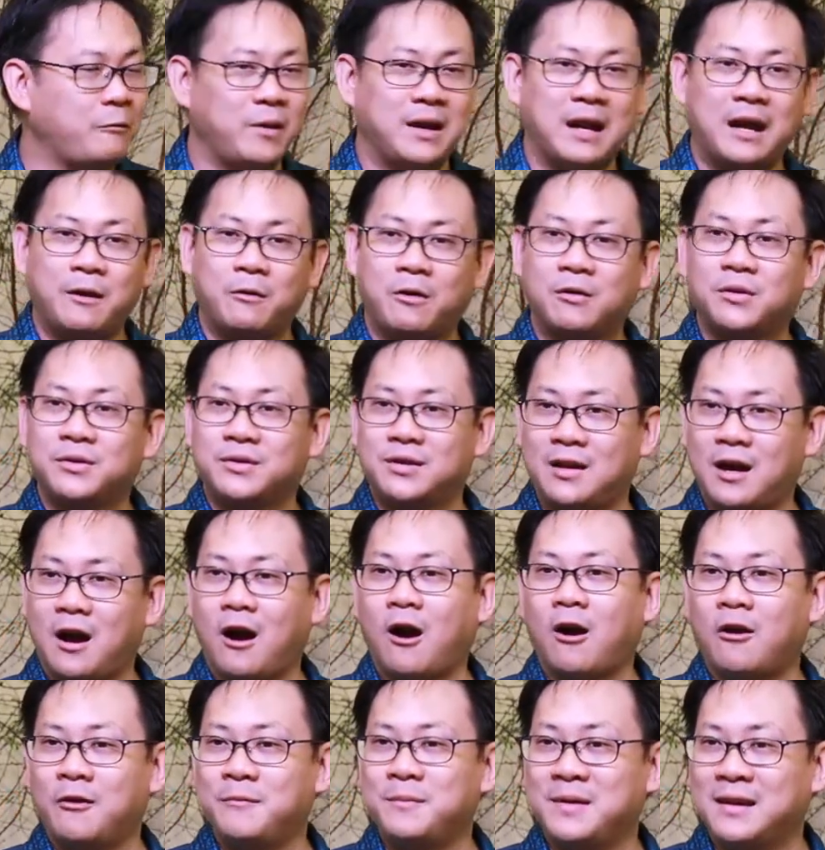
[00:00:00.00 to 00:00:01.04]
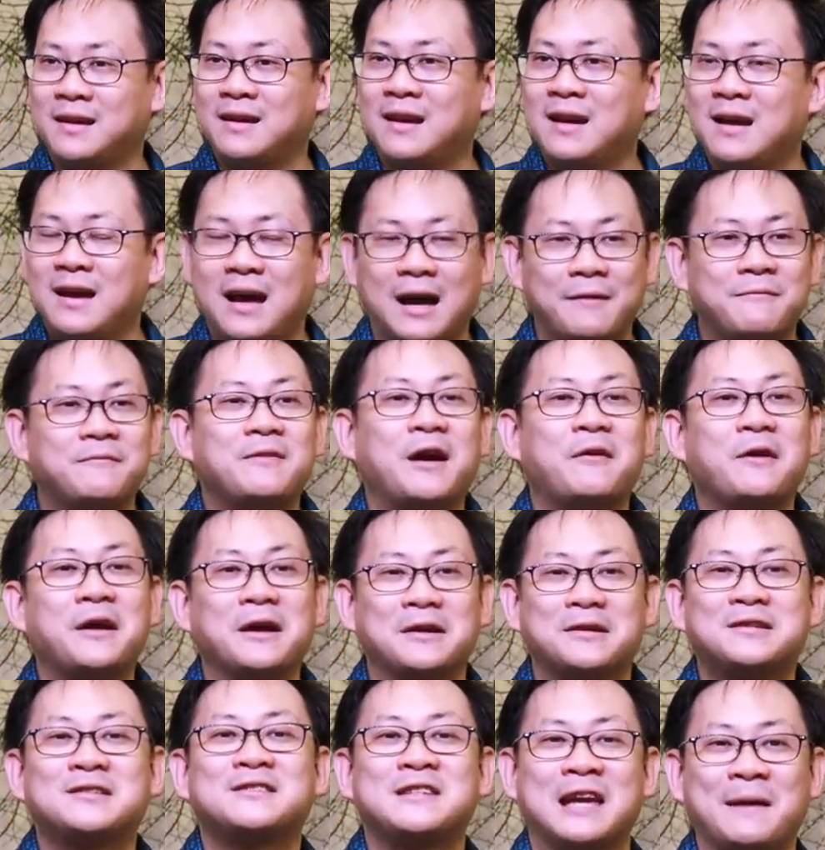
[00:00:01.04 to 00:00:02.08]
when I go to the army, I'm very
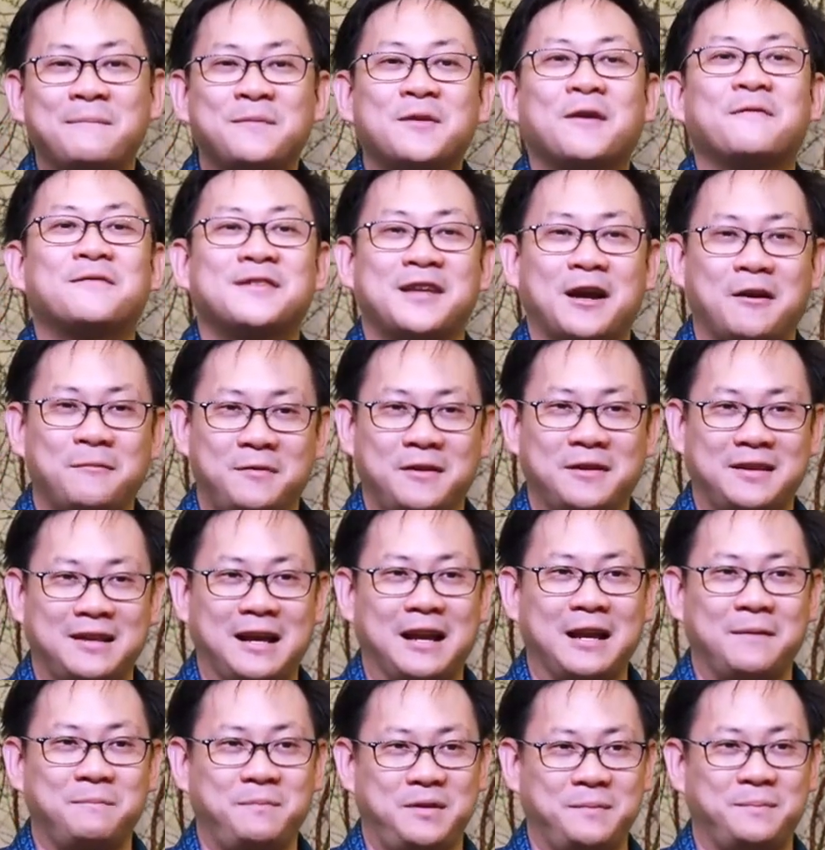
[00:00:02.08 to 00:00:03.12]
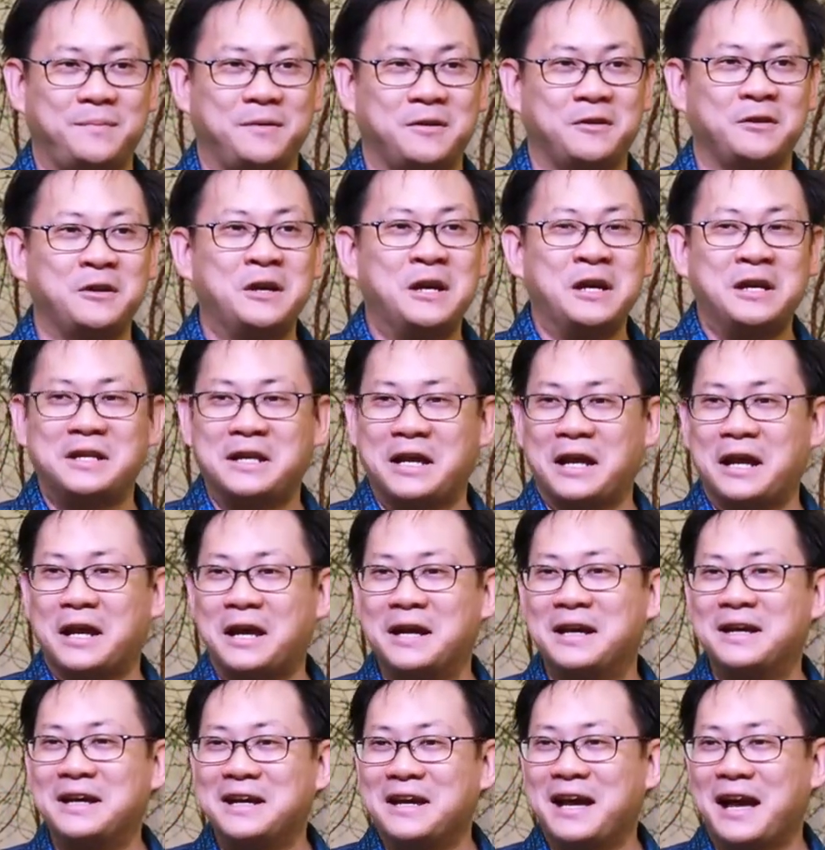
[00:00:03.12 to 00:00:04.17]
ashamed of telling people that
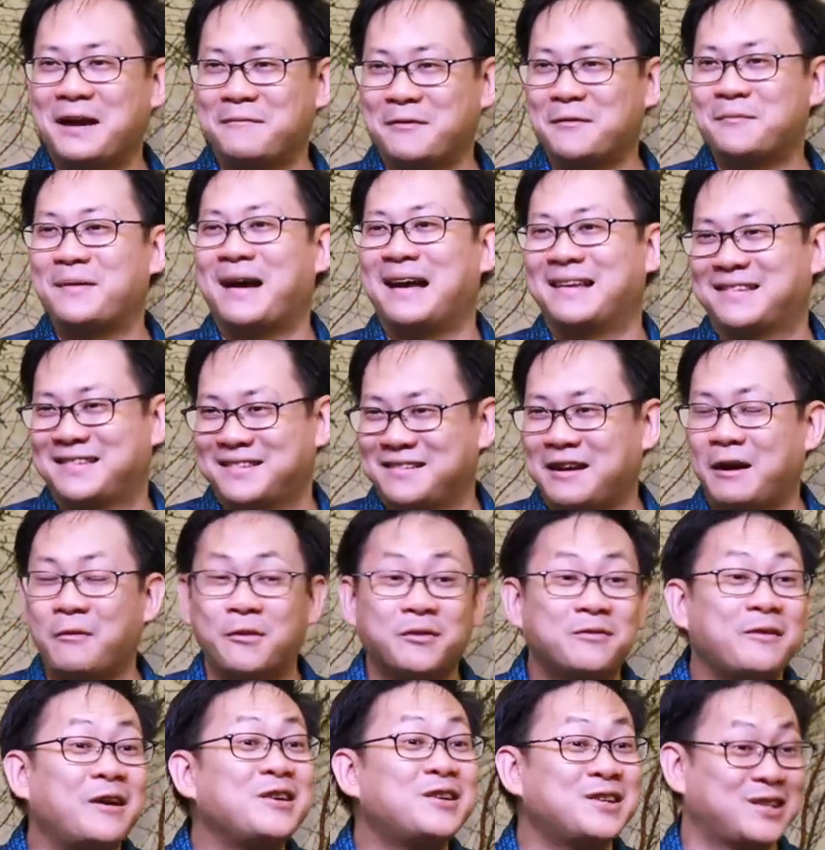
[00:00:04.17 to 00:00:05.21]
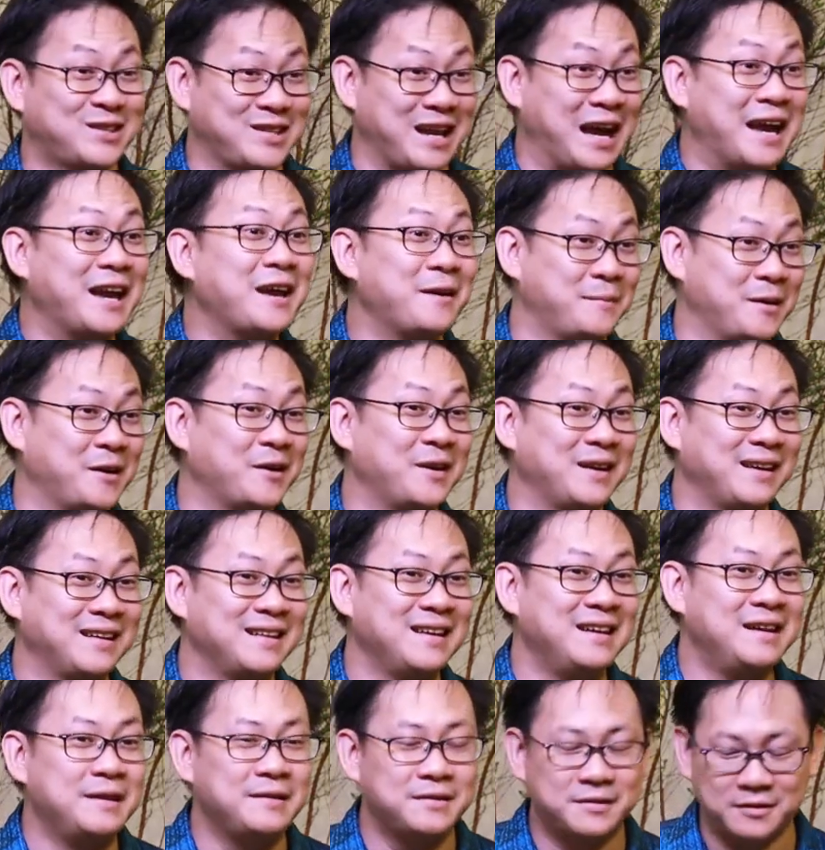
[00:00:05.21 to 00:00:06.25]
I'm a pastor. I was very shy about it.
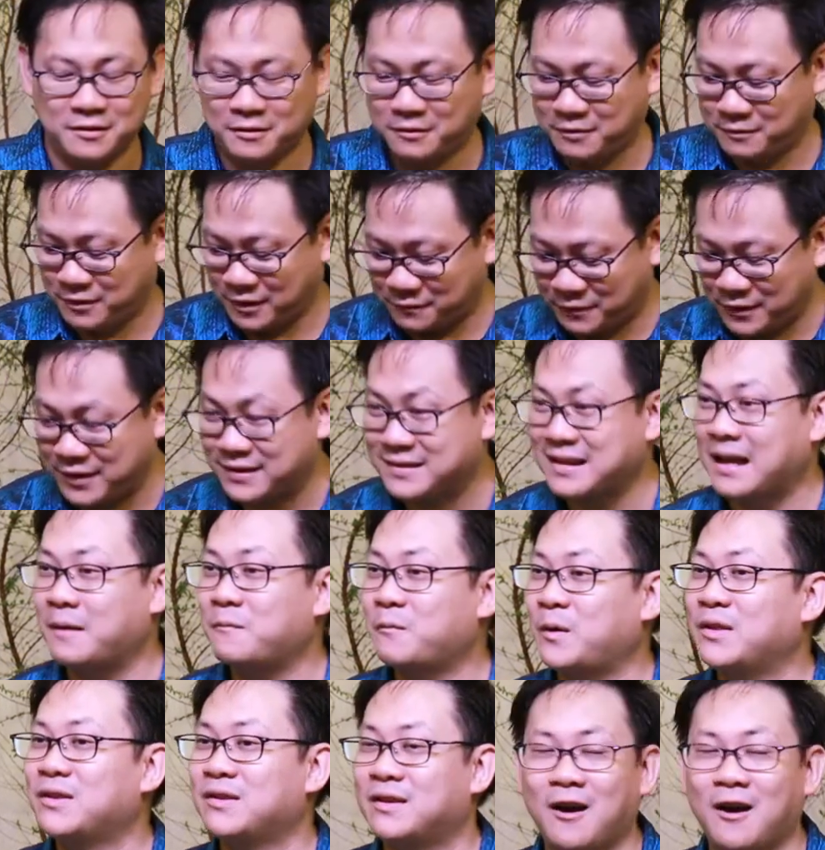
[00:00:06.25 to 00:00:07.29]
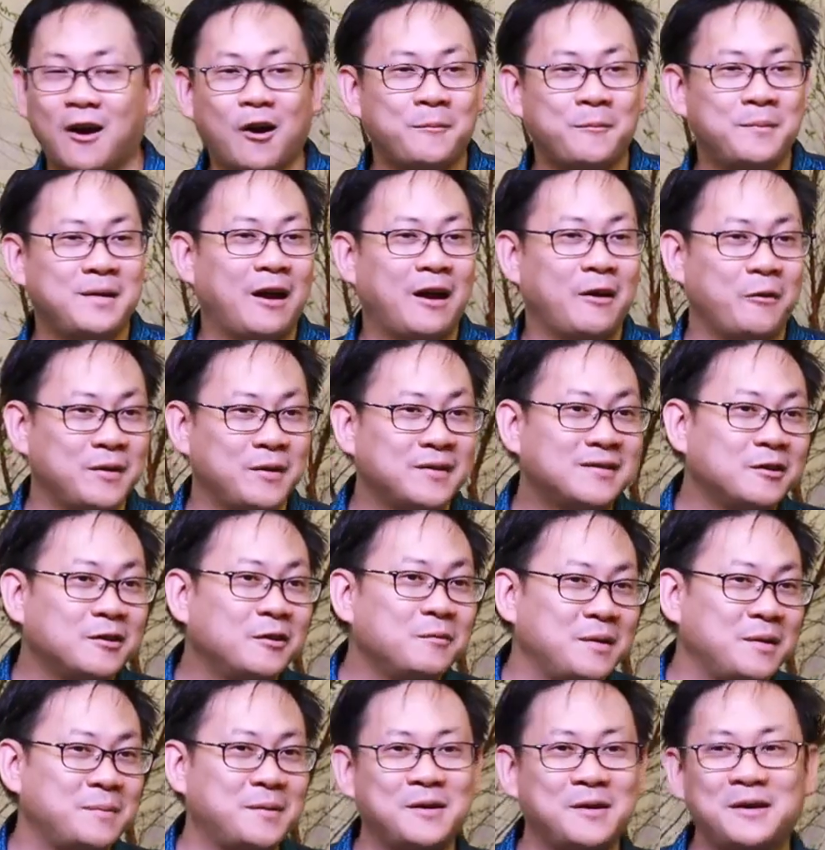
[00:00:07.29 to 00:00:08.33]
So the first time I went to the army, I always
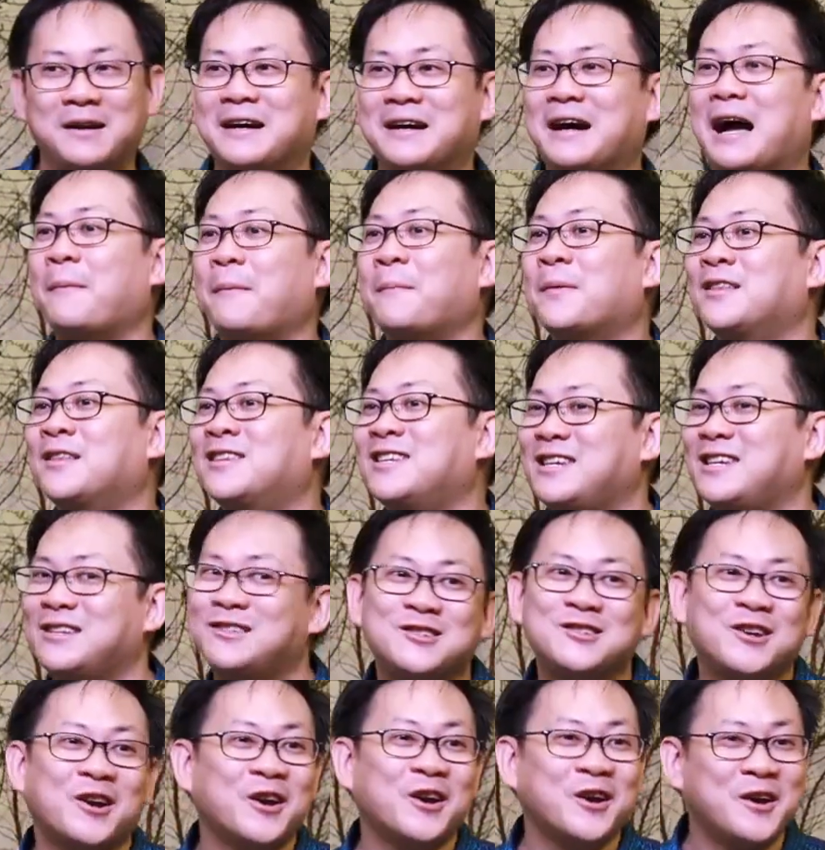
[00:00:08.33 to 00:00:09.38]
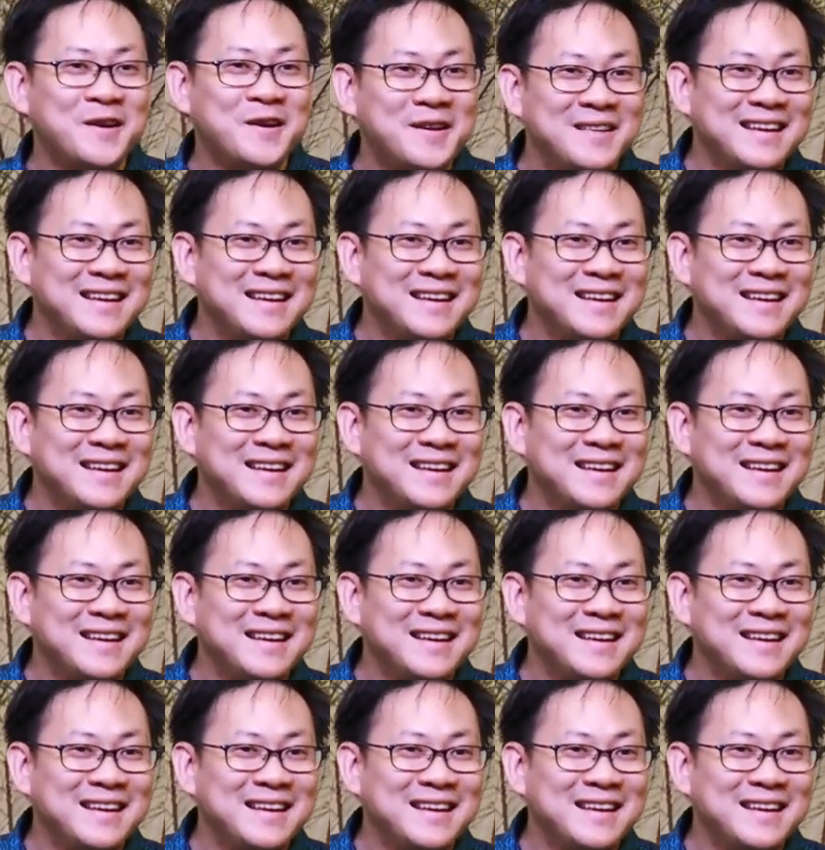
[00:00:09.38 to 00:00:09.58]
told people I'm a teacher.